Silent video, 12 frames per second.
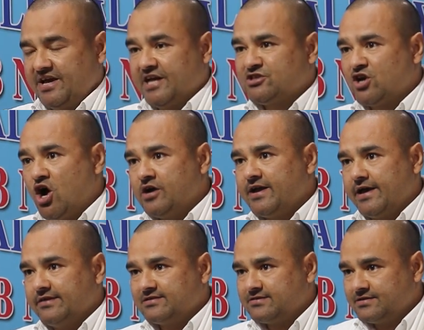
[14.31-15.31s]
As long
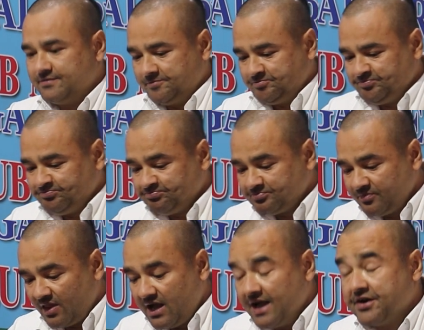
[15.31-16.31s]
as
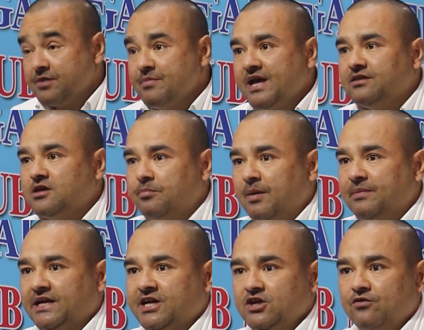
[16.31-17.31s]
I remain the
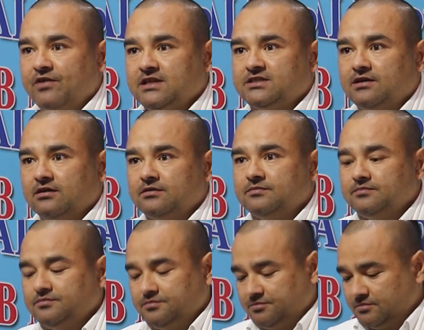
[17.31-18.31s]
public innovator,
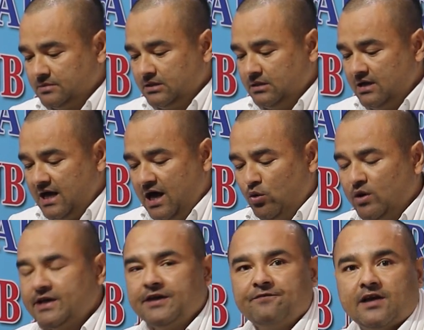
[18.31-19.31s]
I
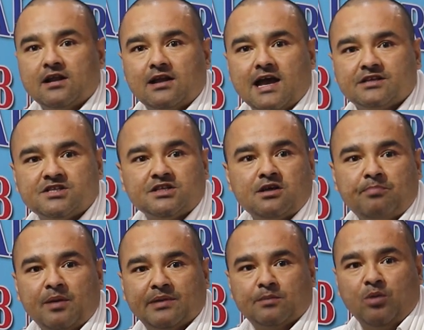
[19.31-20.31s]
will keep analyzing the
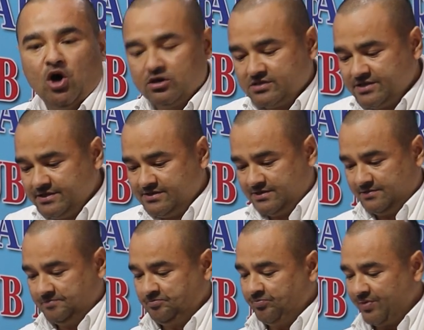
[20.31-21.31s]
public
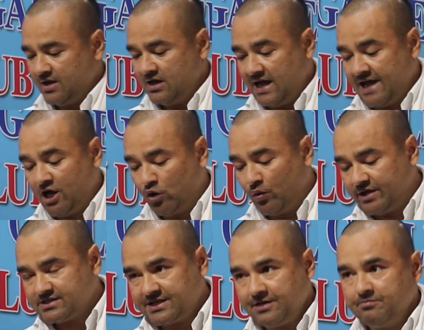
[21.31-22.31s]
policies and
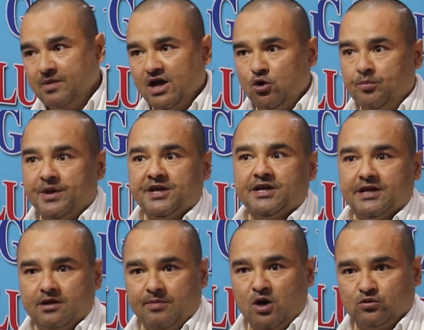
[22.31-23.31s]
always give my
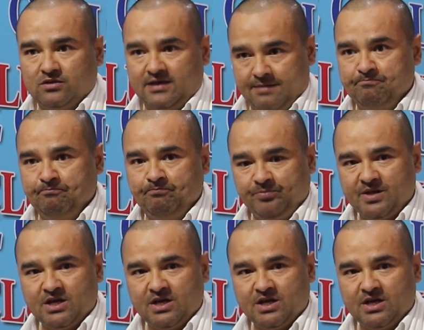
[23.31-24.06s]
opinion about them.